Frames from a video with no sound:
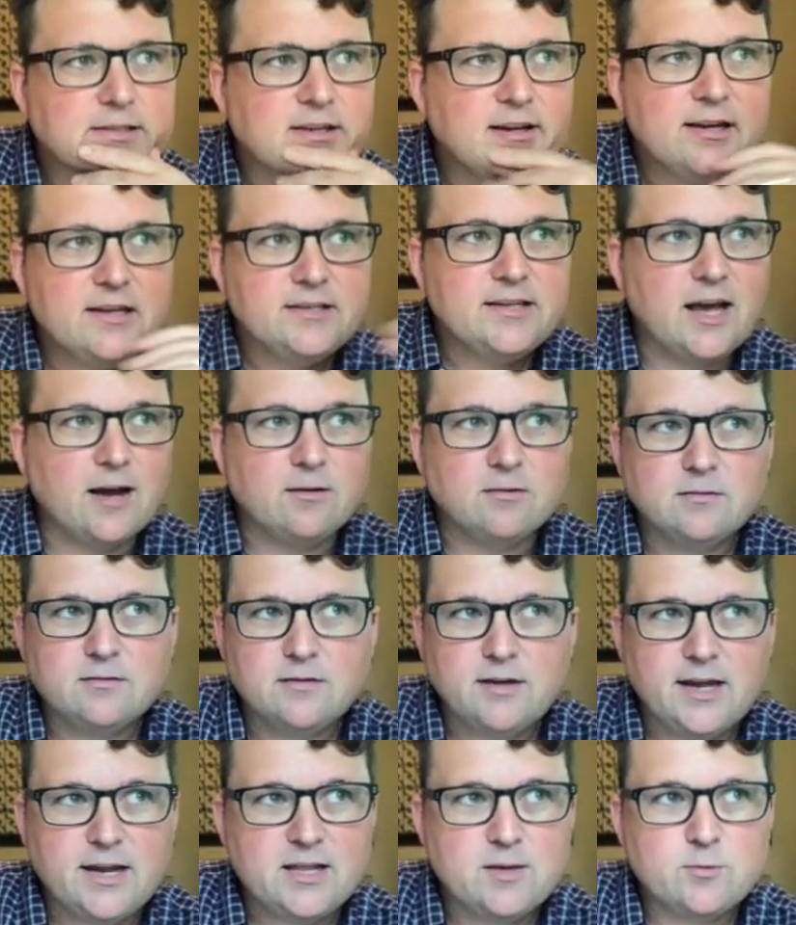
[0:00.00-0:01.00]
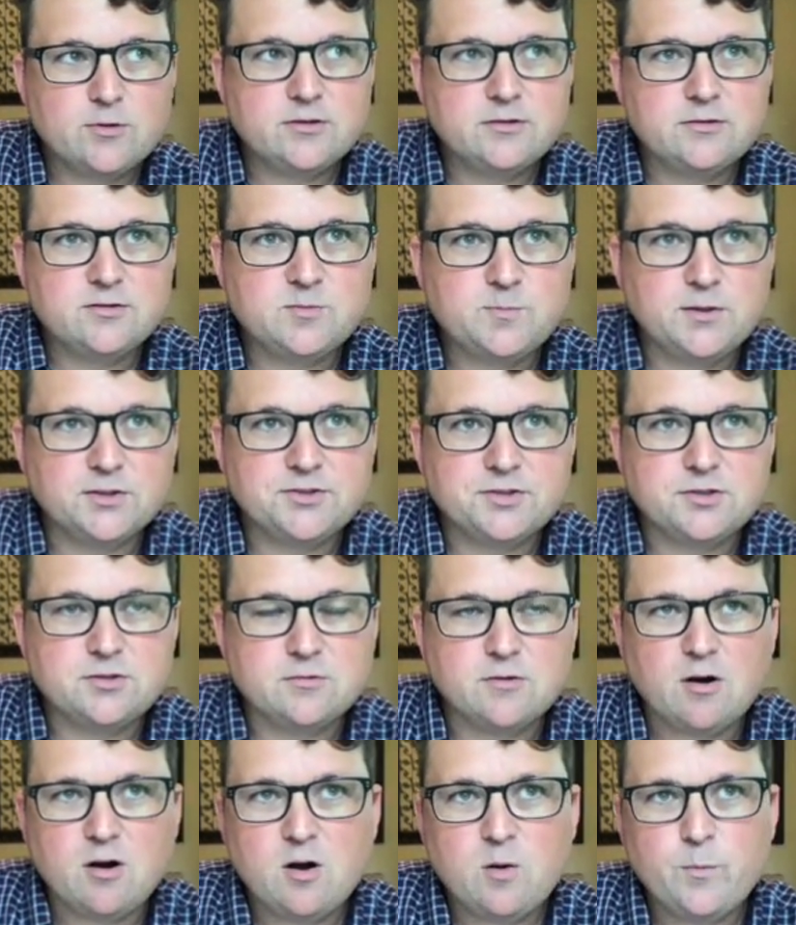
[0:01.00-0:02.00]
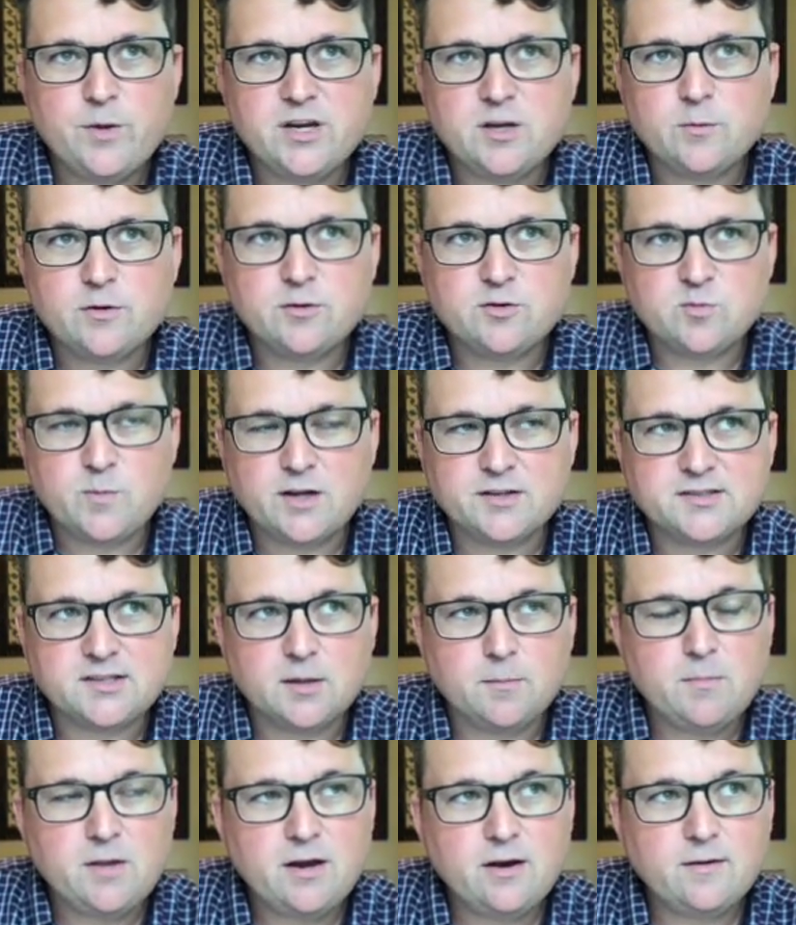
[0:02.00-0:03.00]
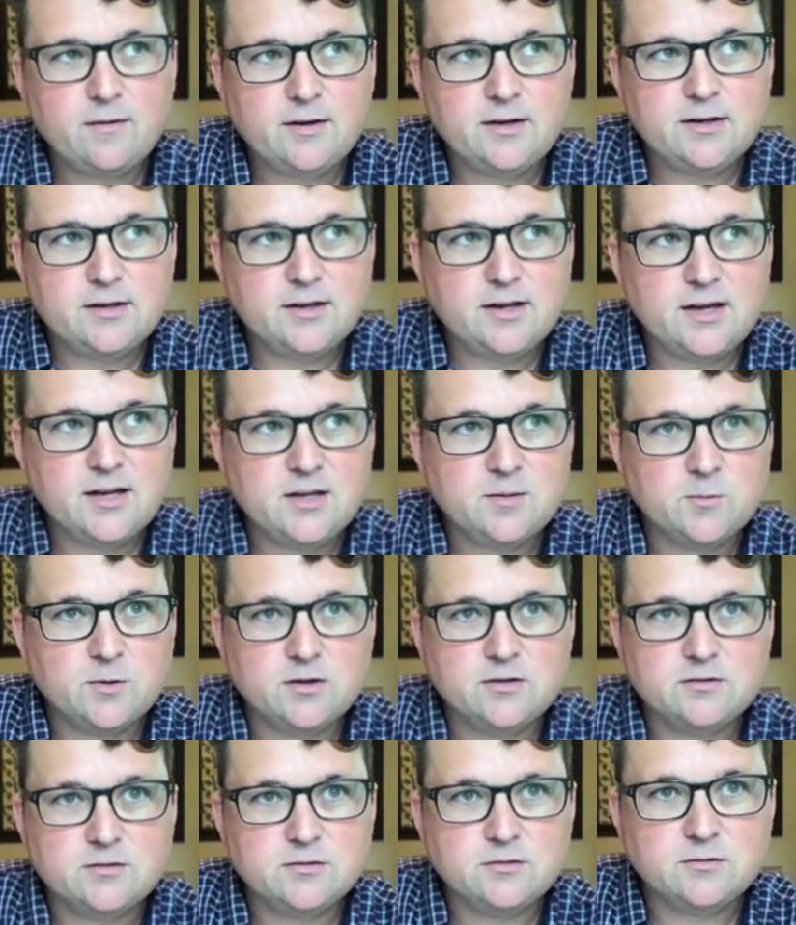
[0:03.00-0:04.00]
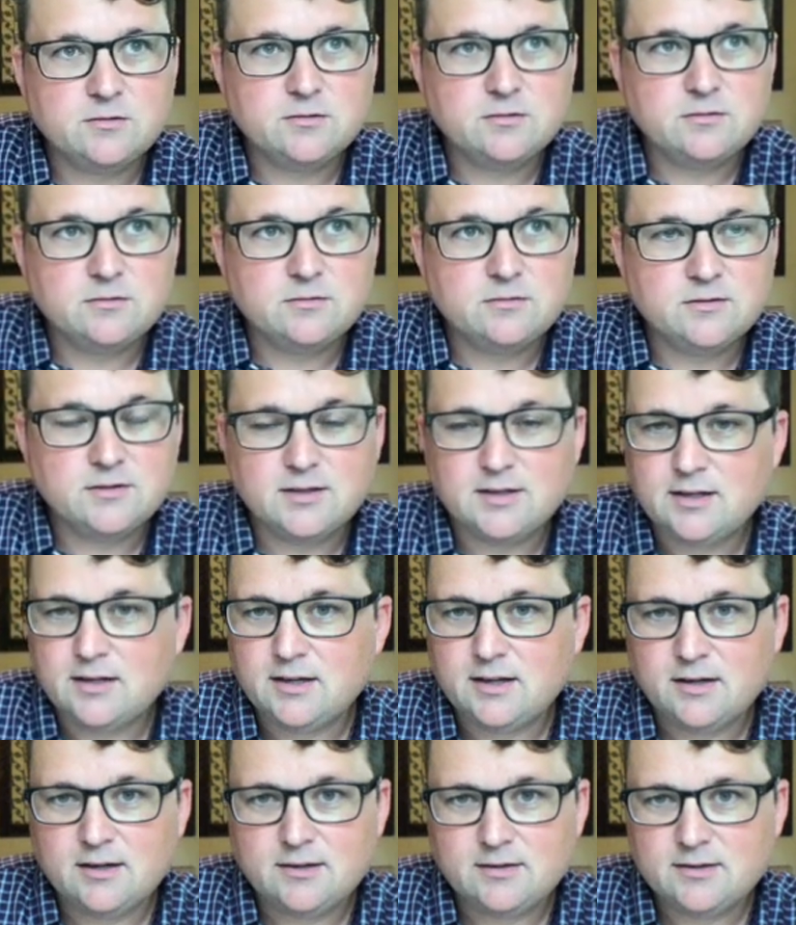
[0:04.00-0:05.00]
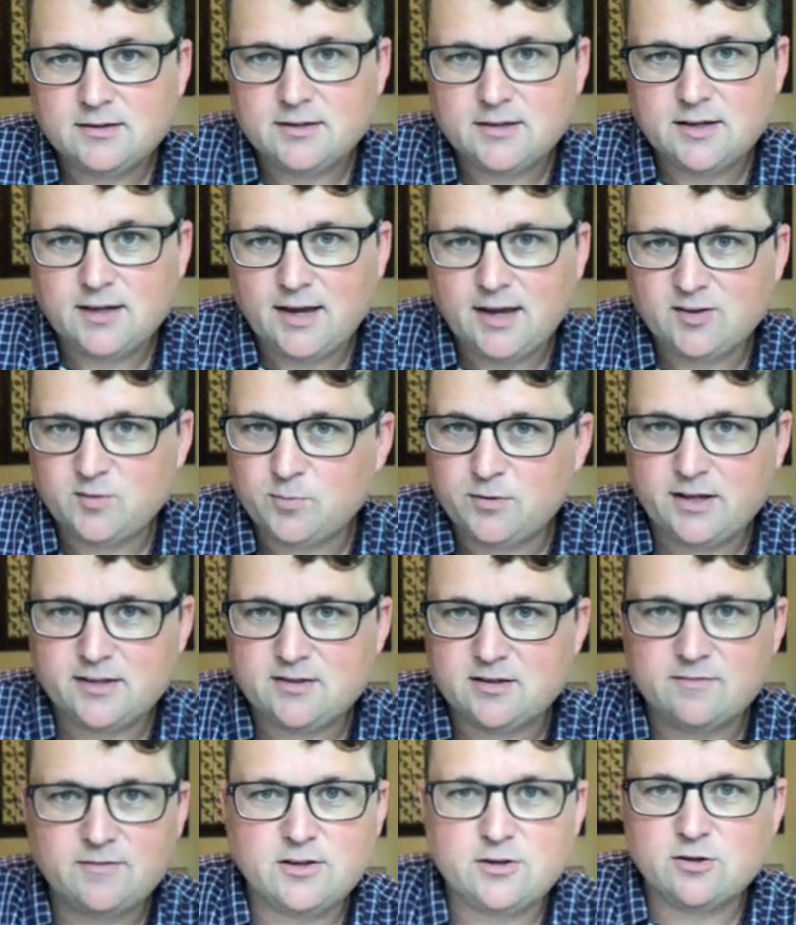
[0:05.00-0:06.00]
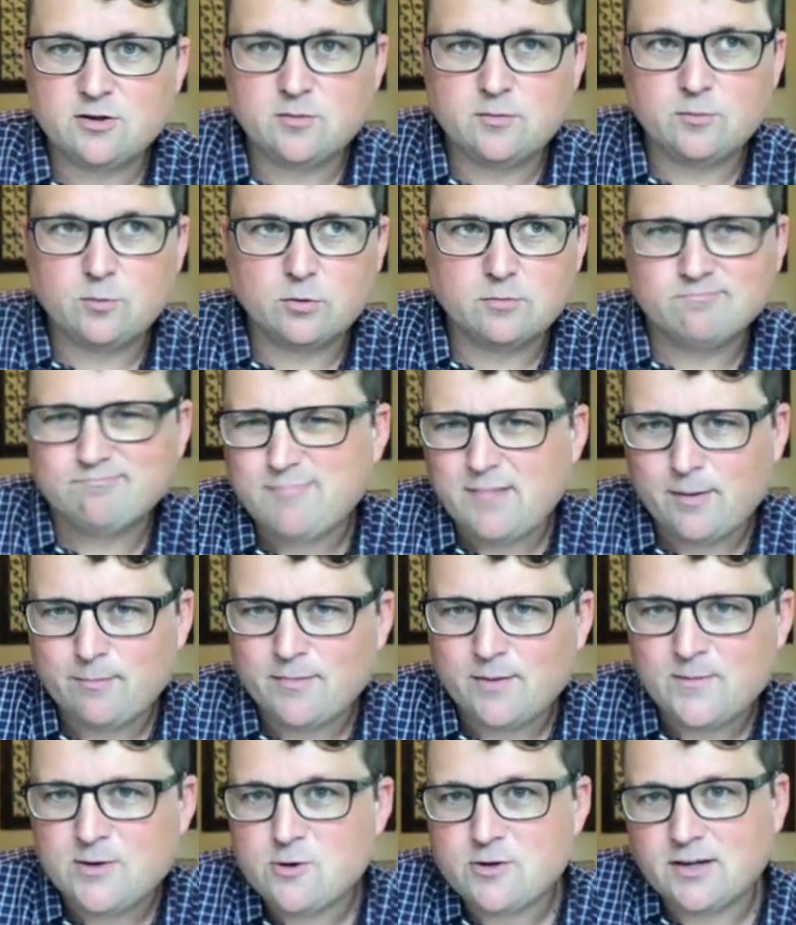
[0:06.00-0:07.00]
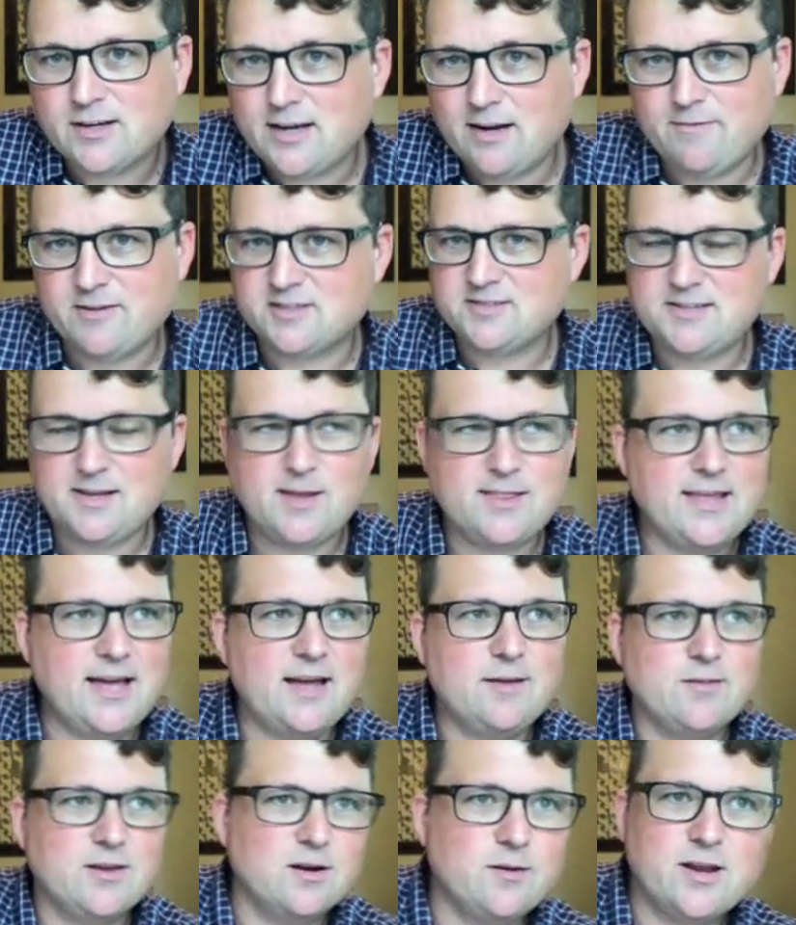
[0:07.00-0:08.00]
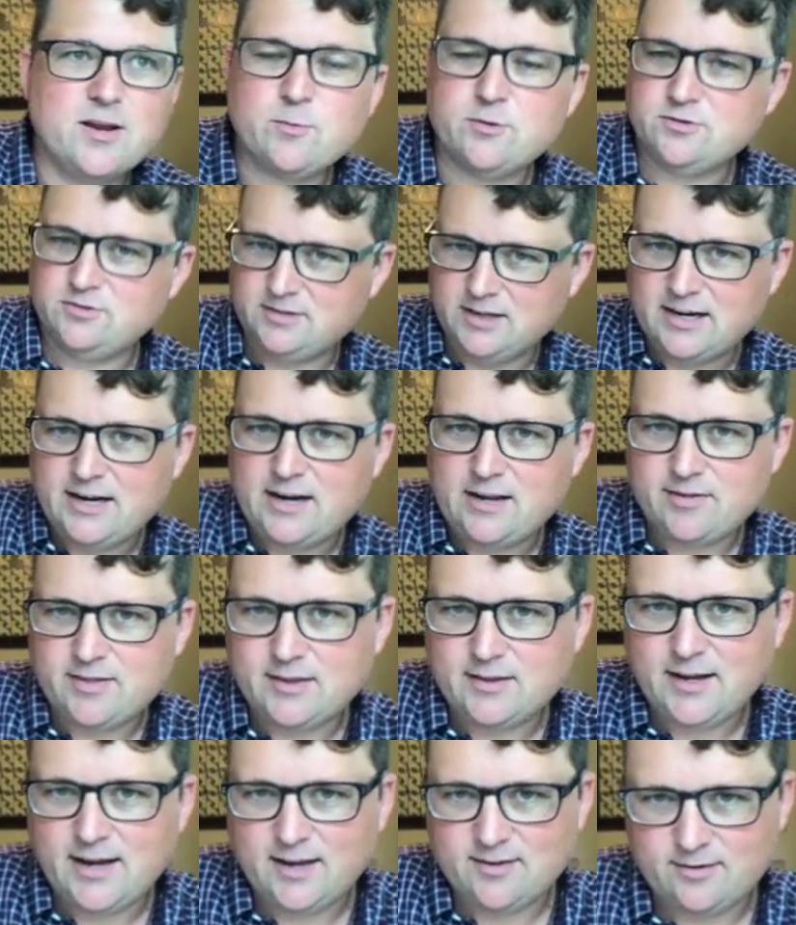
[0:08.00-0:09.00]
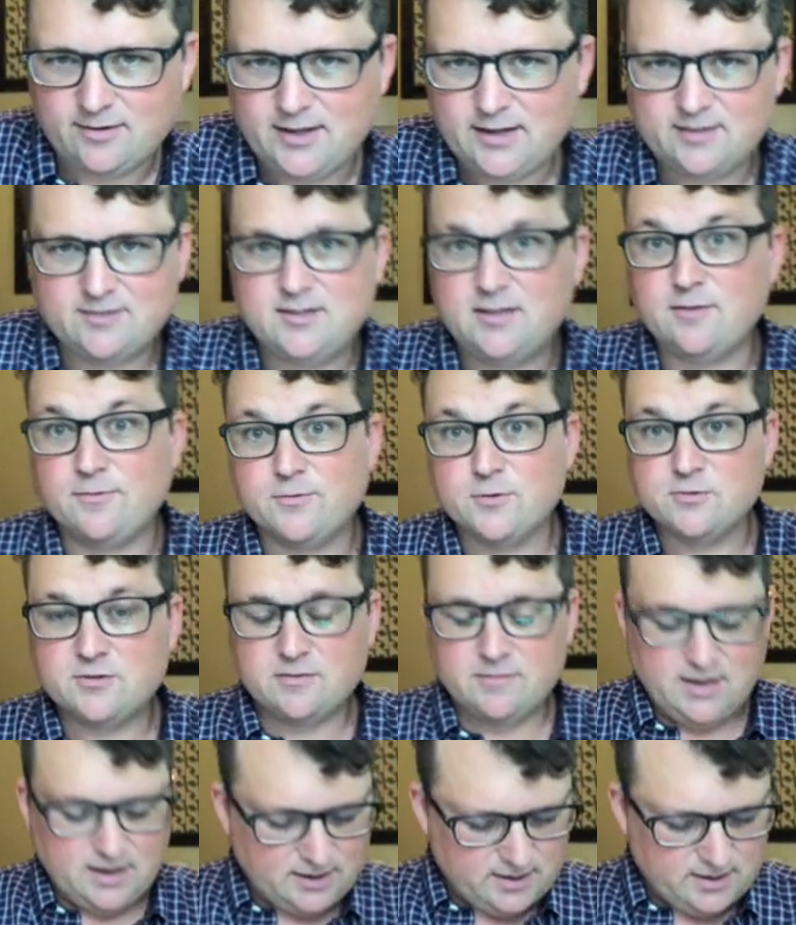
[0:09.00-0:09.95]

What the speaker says: Now, anyone who's built a new home, anyone who's about to get married, anyone who has planted a vineyard, or maybe, I mean, you could kind of extend that, you know, anyone who's done anything that hasn't, like, seen the fruits of that